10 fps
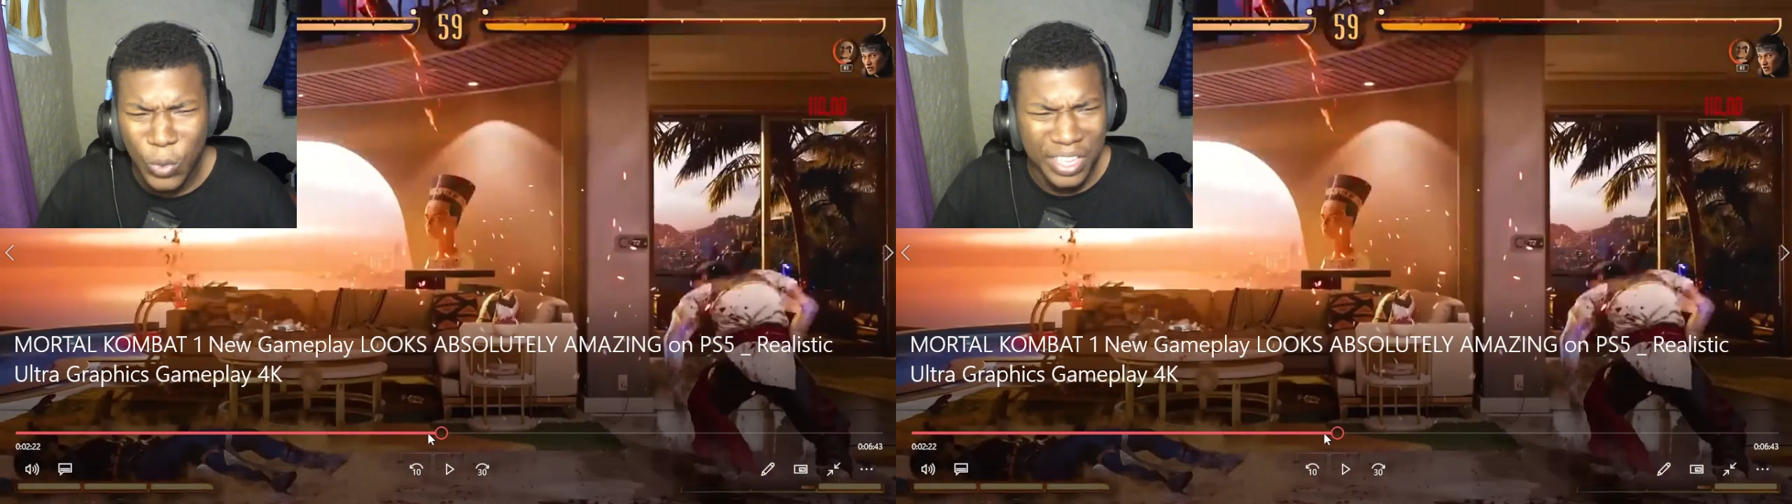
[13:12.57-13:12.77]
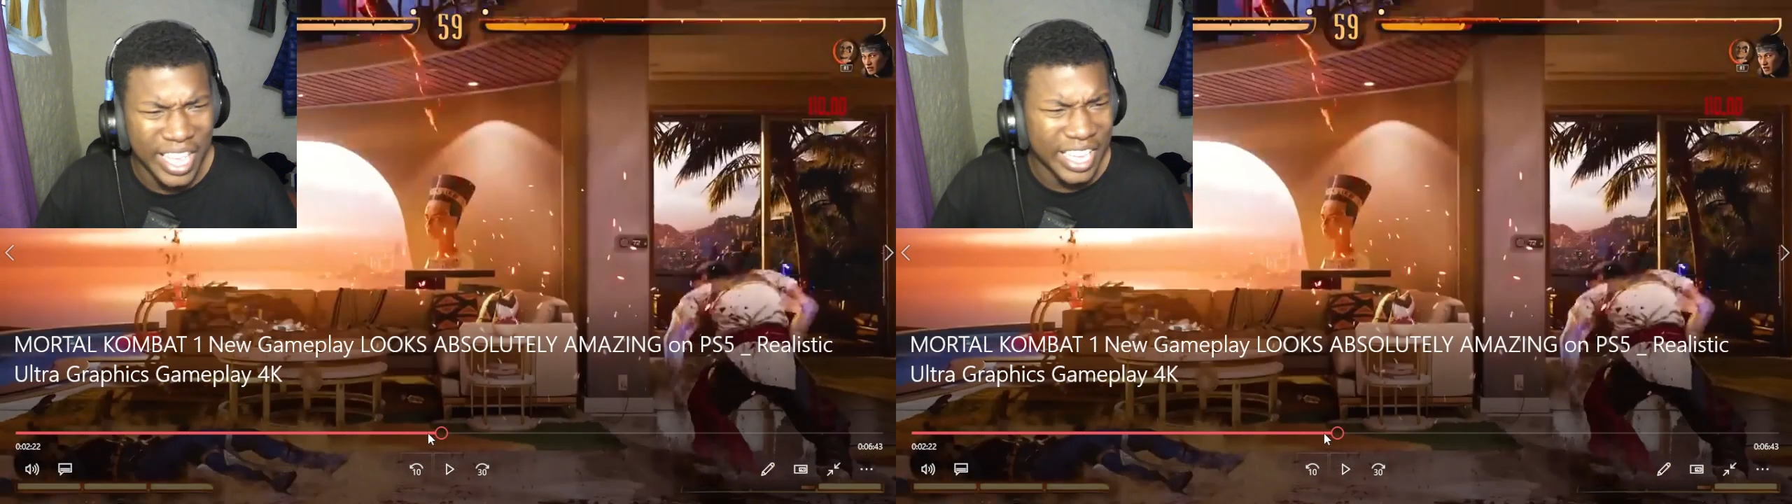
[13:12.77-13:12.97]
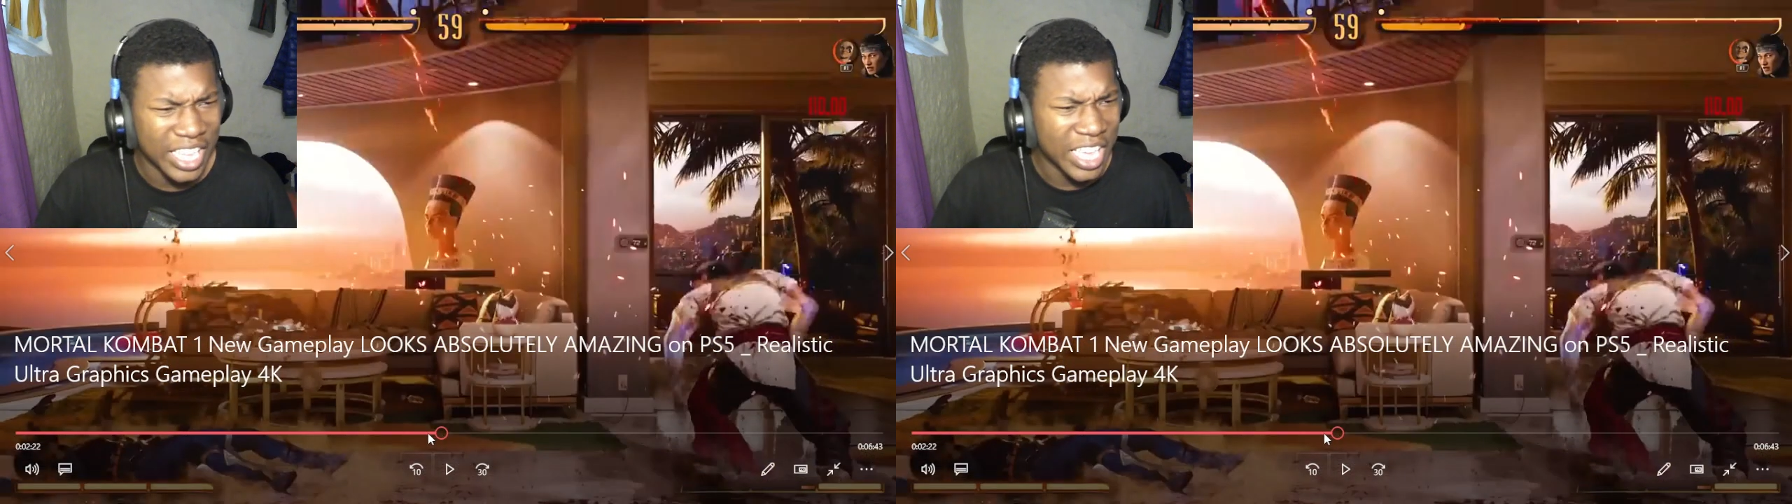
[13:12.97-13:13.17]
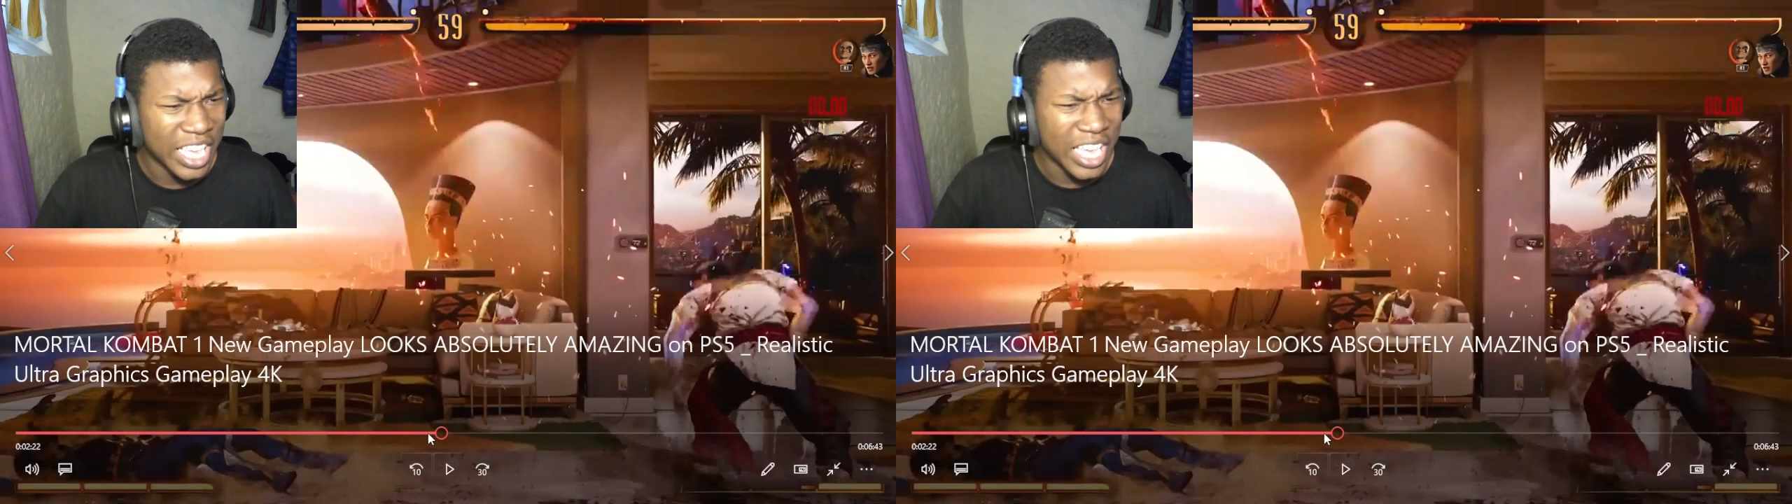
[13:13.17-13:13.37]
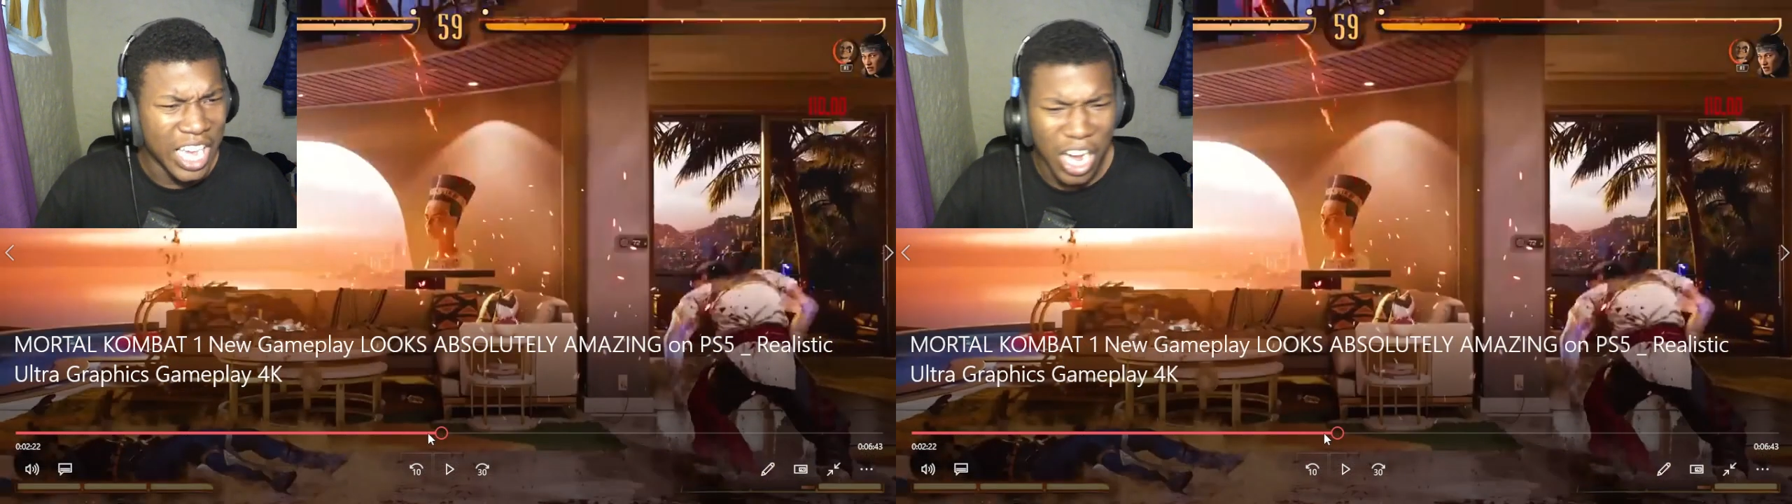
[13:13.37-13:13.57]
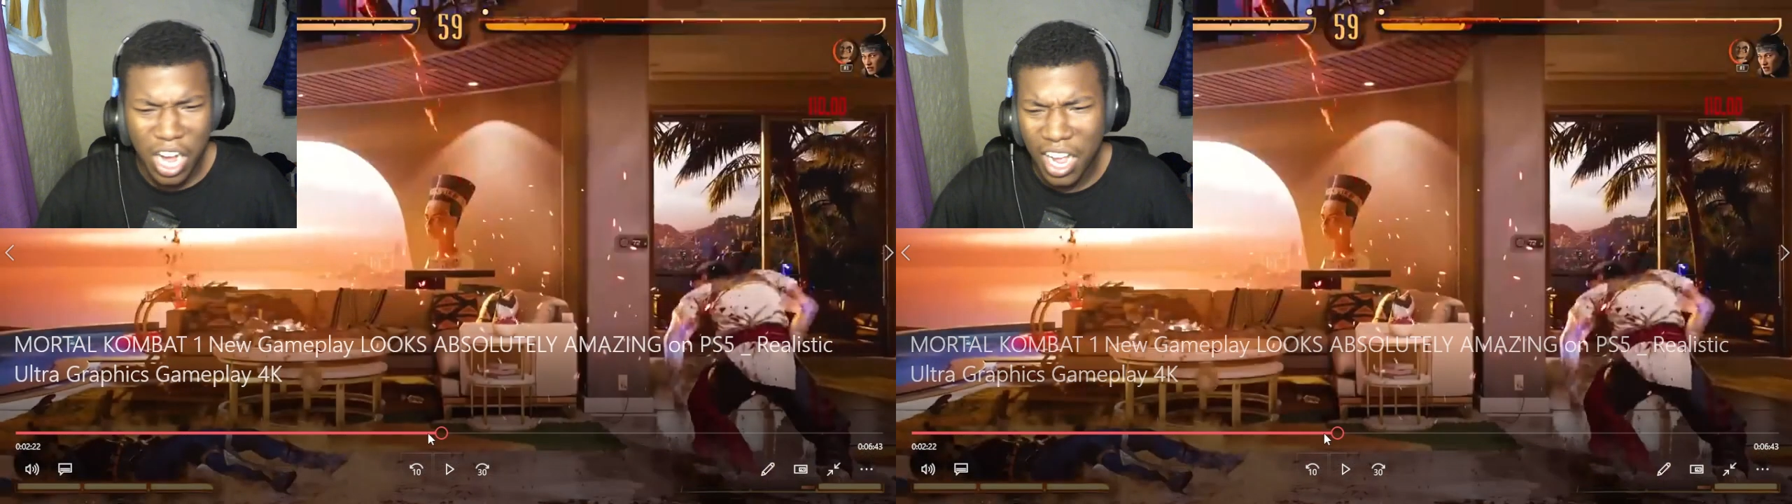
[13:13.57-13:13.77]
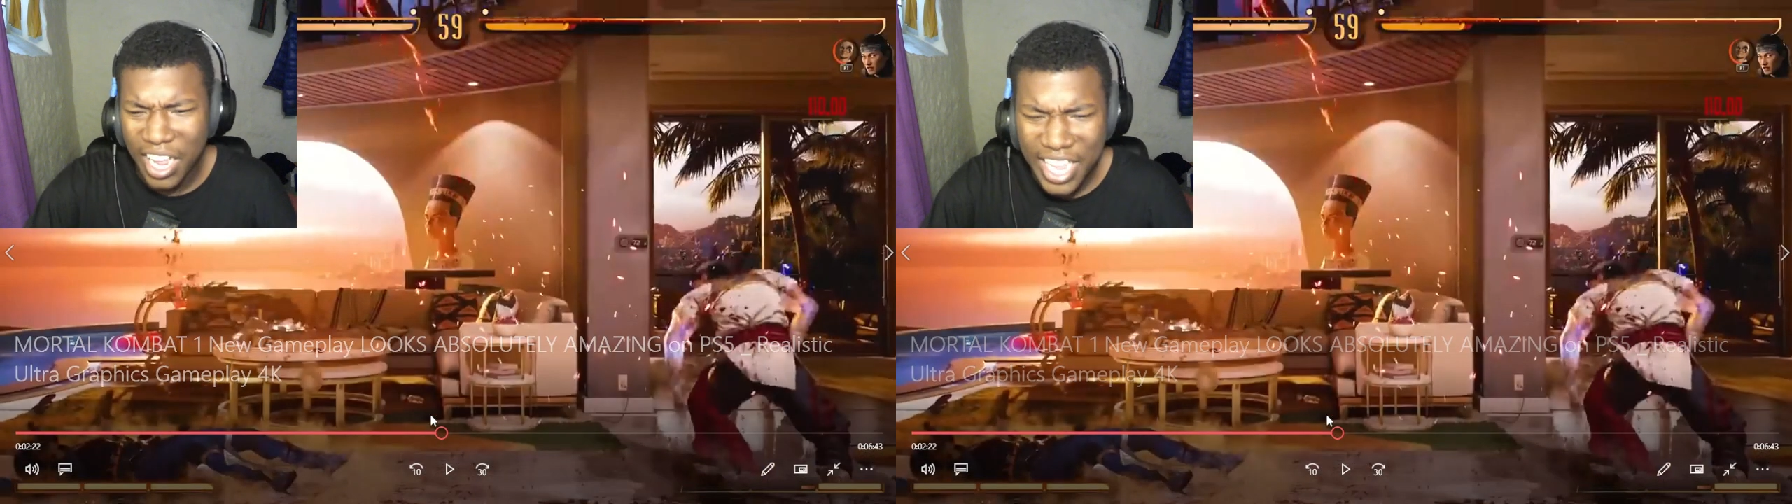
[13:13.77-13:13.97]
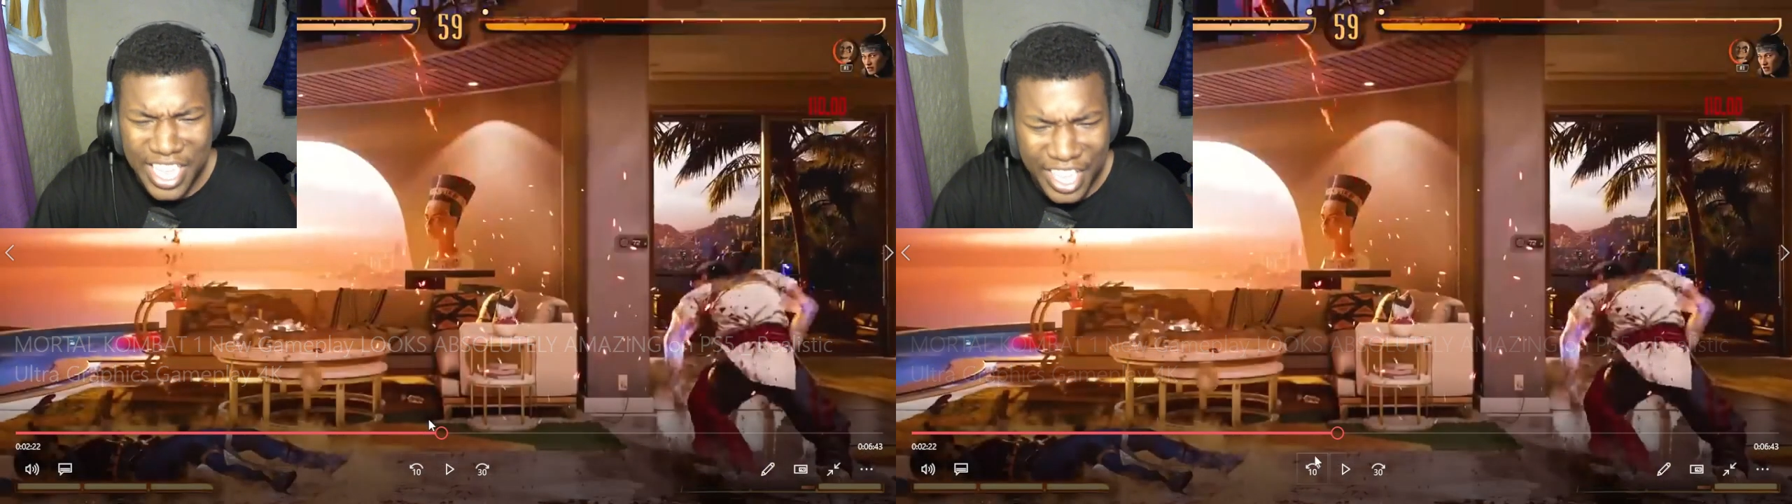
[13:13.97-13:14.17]
to where like
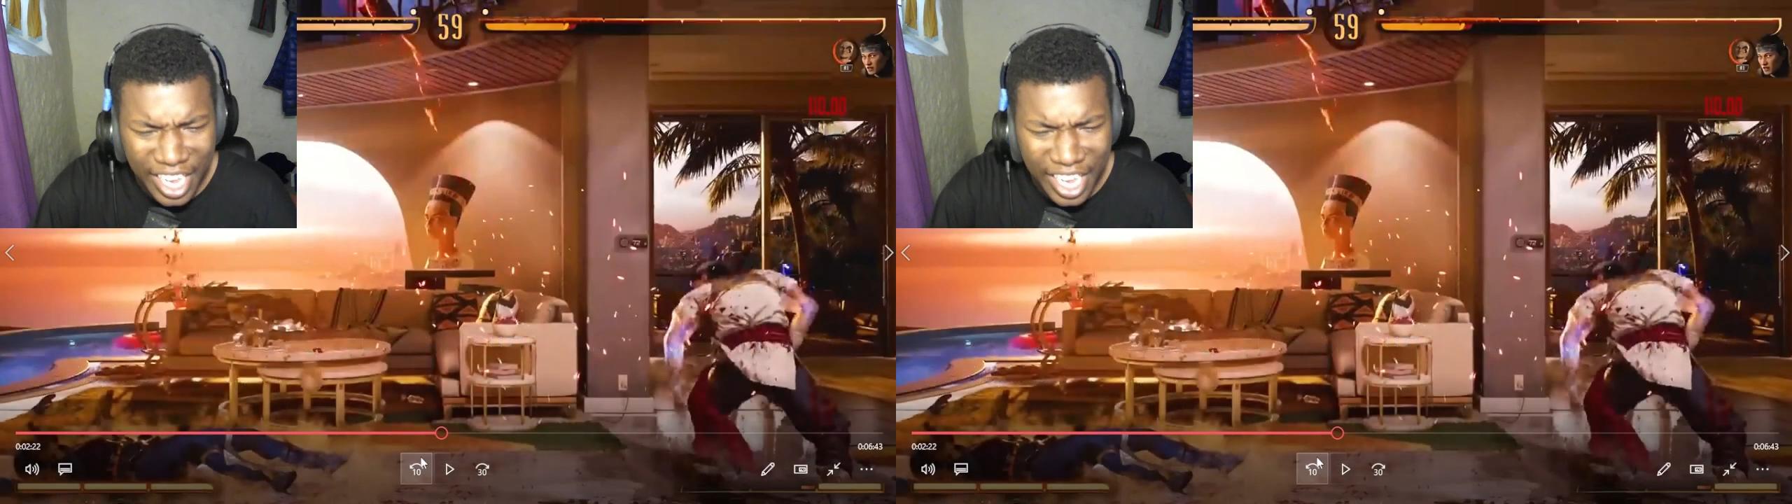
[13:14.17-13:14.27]
he